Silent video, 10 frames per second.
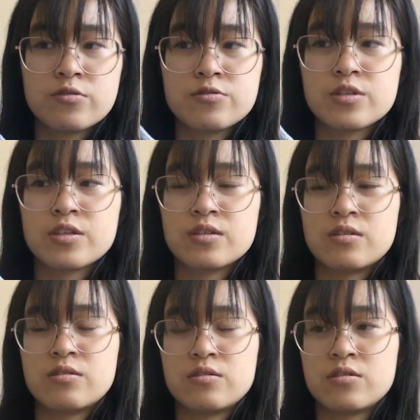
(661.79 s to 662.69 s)
to the
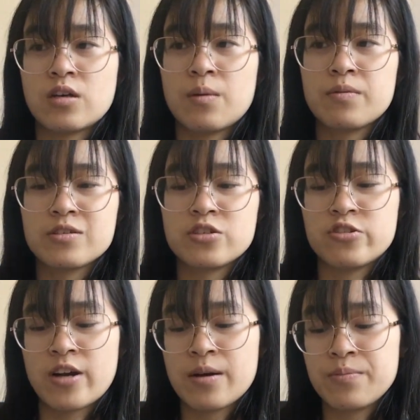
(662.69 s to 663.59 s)
top of the
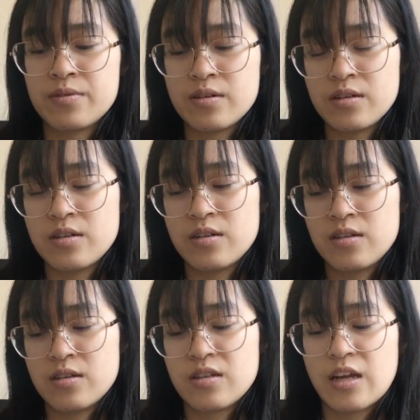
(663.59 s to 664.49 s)
strap,
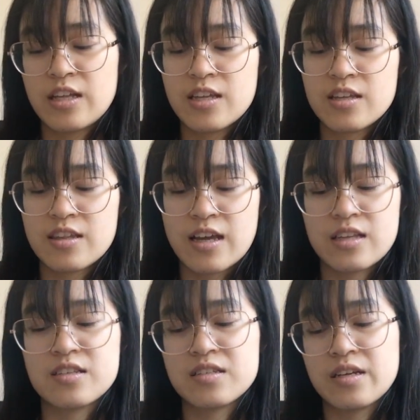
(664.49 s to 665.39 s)
and knit
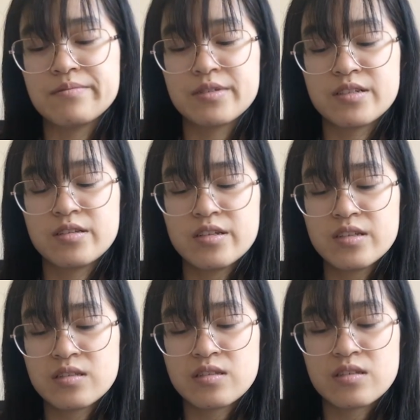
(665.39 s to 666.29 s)
that the same
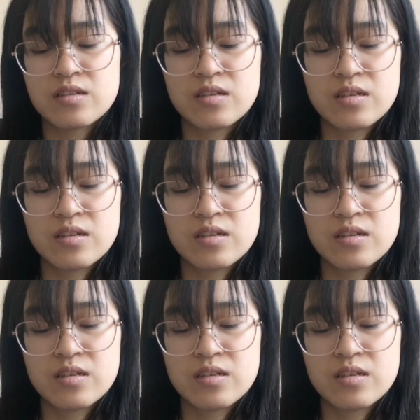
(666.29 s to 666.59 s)
distance,